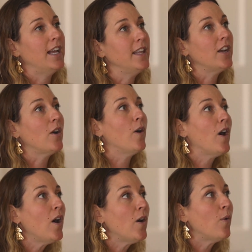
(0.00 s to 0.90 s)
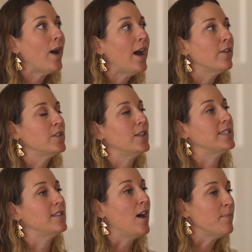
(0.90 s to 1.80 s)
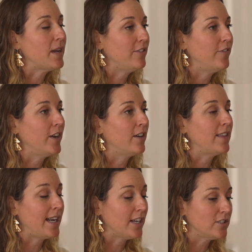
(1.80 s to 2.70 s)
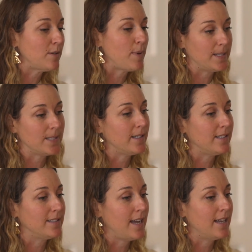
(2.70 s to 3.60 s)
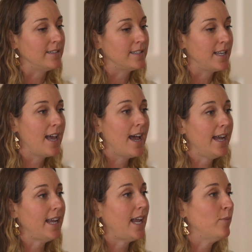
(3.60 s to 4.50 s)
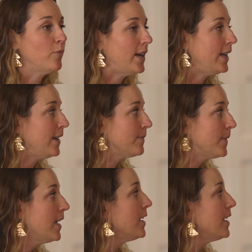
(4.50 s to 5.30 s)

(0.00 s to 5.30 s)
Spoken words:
And they go, oh, wow, so that's not my fear. That actually makes a lot of sense. I am ready.